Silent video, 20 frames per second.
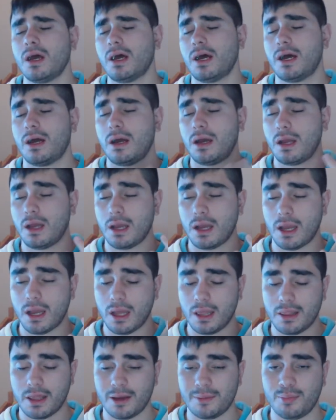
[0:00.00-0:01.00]

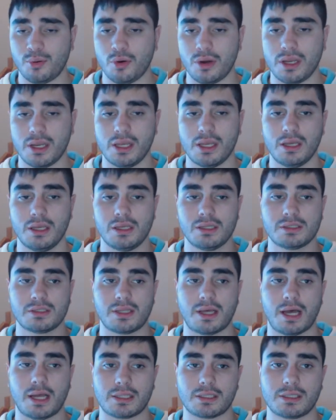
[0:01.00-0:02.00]
and that point is
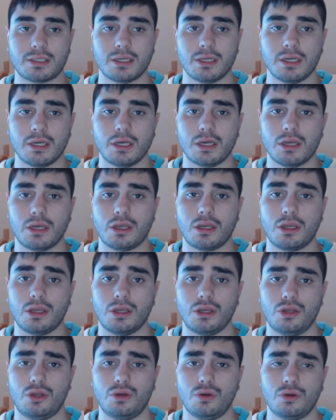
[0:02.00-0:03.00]
that
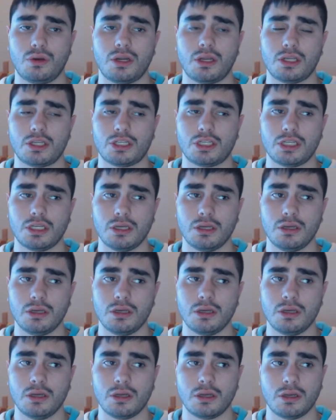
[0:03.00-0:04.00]

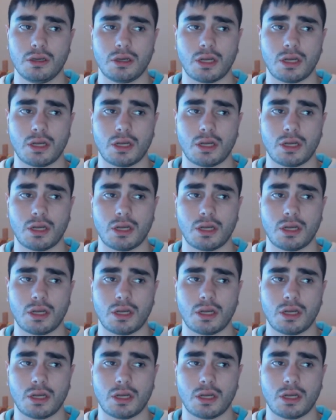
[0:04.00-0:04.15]
Yachiru,